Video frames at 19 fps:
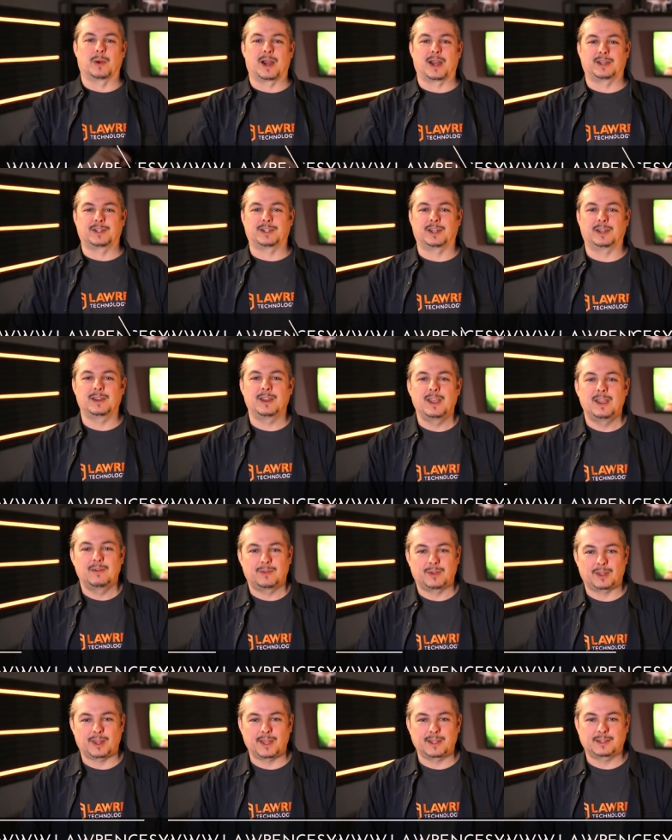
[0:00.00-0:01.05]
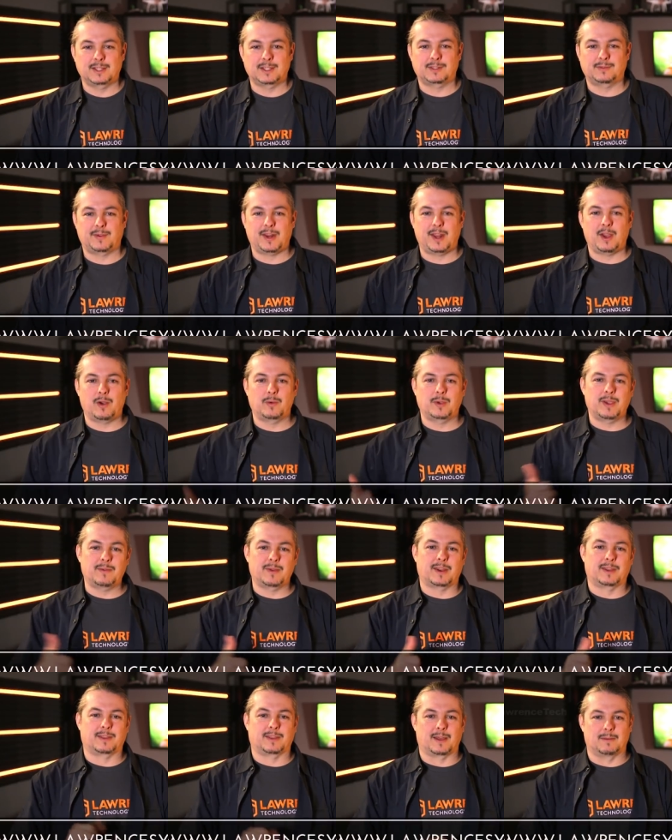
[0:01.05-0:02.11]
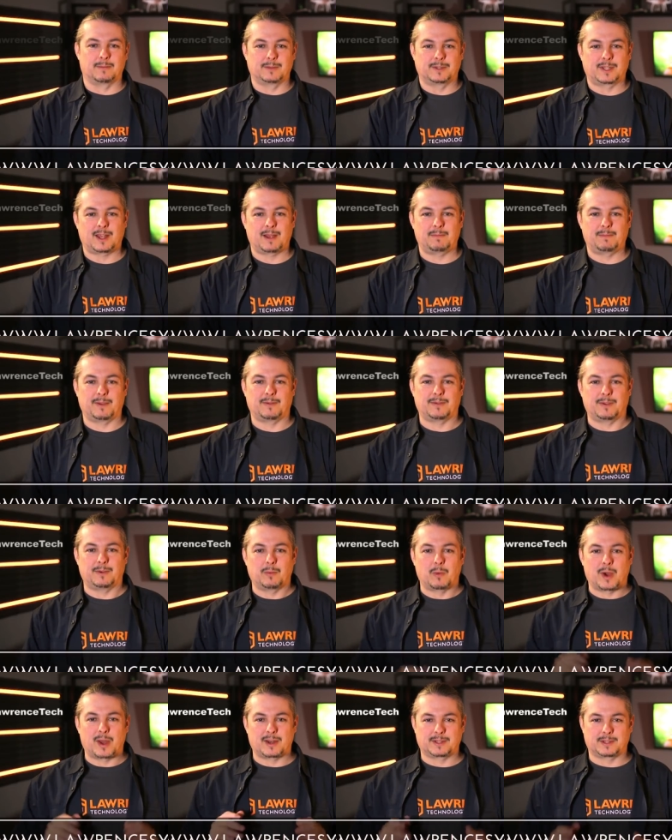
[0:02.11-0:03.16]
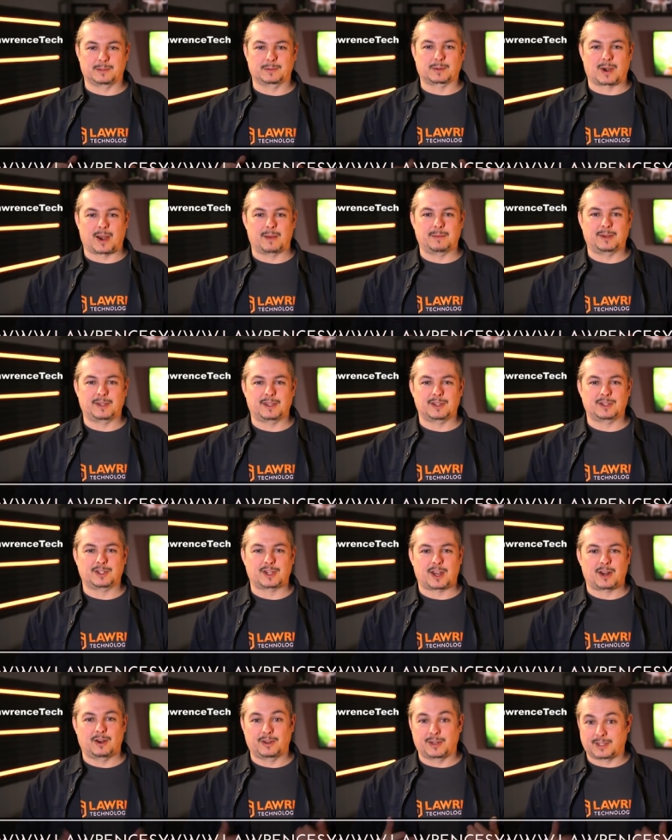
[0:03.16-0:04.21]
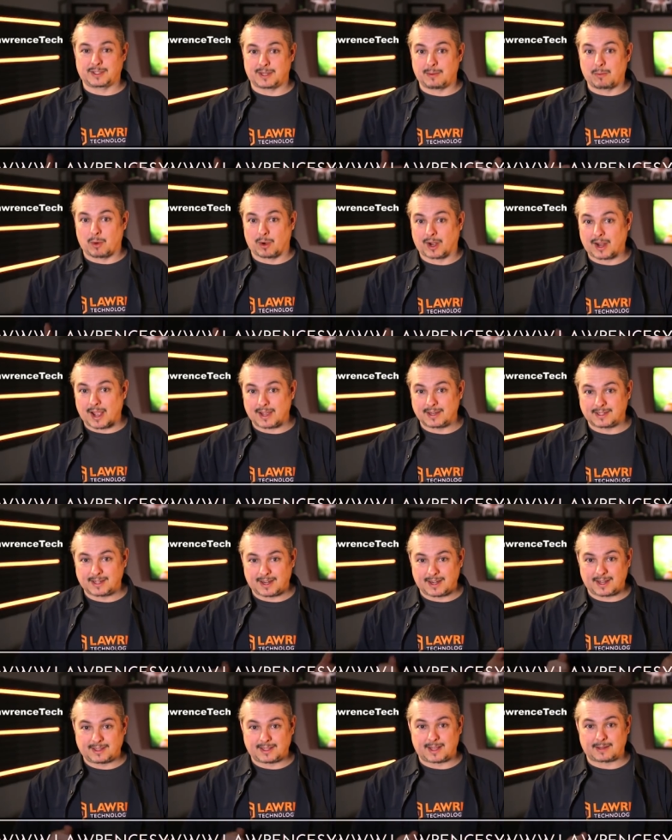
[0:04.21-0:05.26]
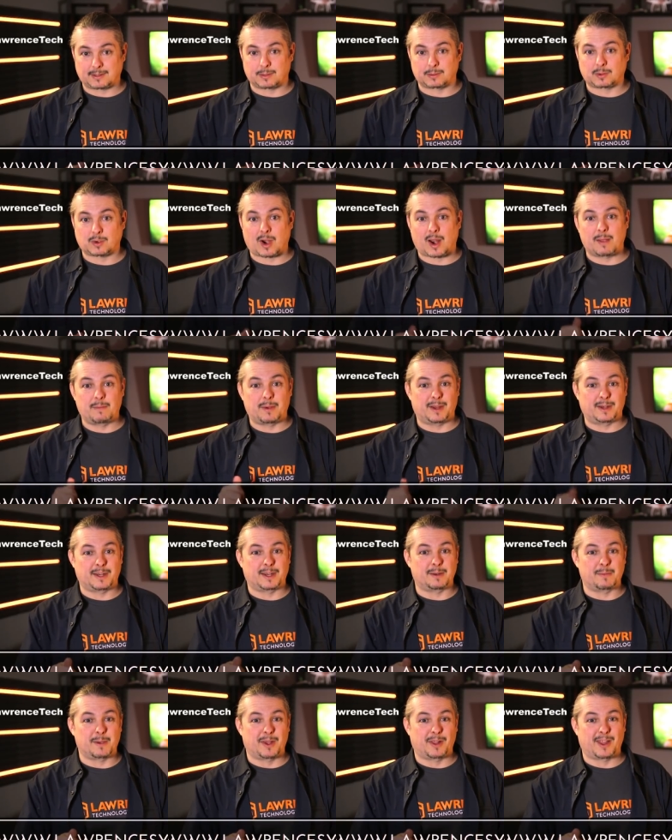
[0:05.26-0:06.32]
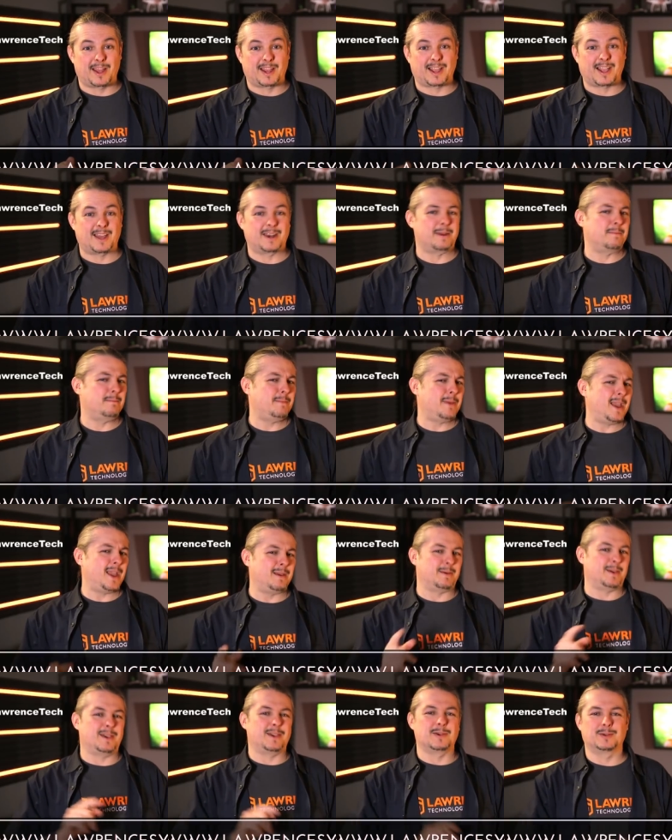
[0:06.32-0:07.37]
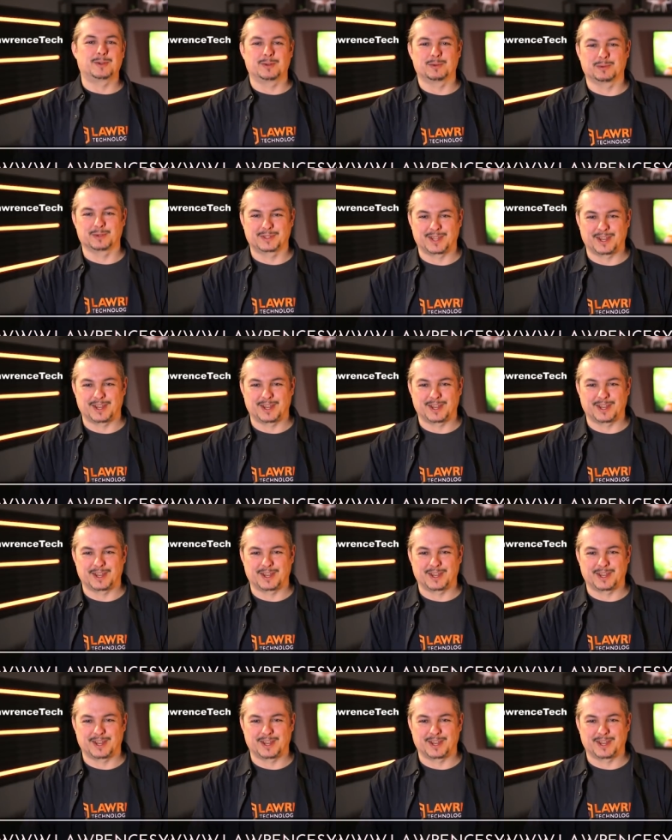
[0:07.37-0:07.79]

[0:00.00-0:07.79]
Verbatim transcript: watching. If you like this video, give it a thumbs up. If you want to subscribe to this channel to see more content, hit that subscribe button and the bell icon, and maybe YouTube will